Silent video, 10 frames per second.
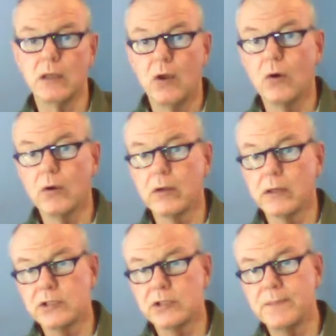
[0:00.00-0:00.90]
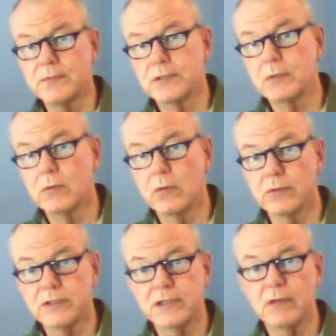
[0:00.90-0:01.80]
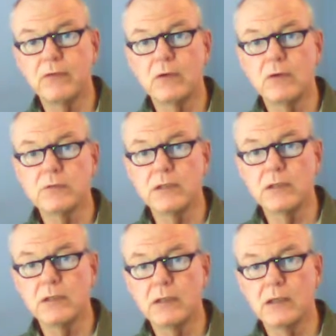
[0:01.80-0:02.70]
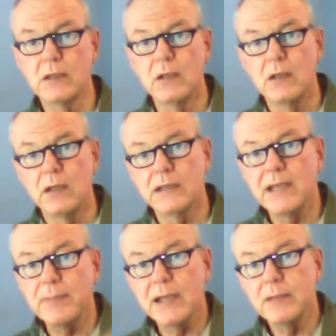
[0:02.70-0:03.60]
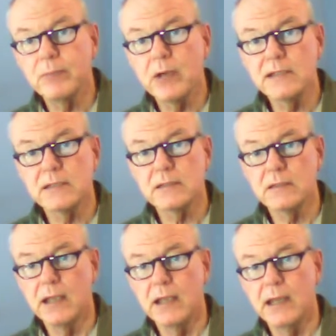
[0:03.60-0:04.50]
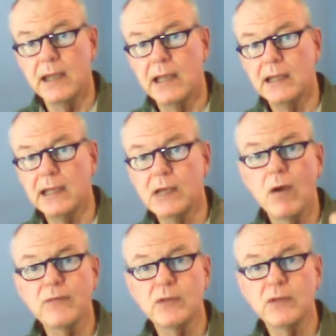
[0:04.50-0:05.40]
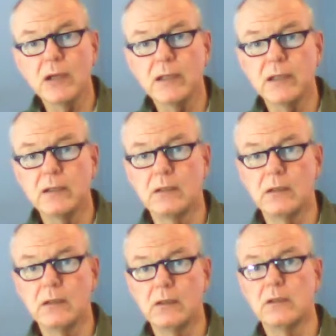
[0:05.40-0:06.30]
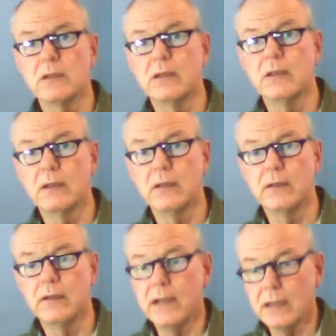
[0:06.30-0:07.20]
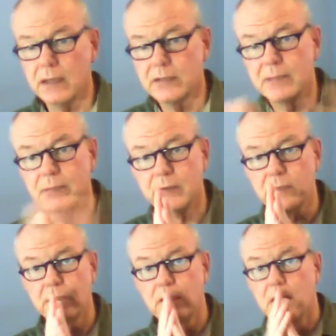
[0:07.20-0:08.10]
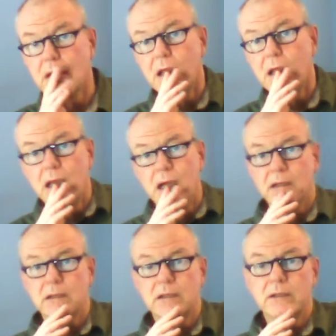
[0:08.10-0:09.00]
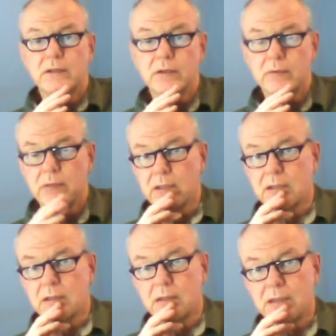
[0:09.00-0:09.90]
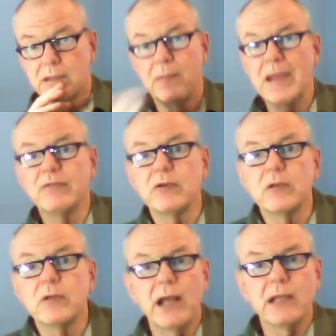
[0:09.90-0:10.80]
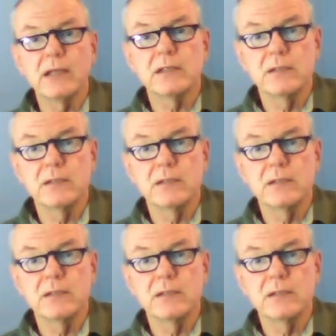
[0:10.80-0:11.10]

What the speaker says: or chips or cell phones, and they pay the price, and they go off the market, and that type of thing. The demand for their products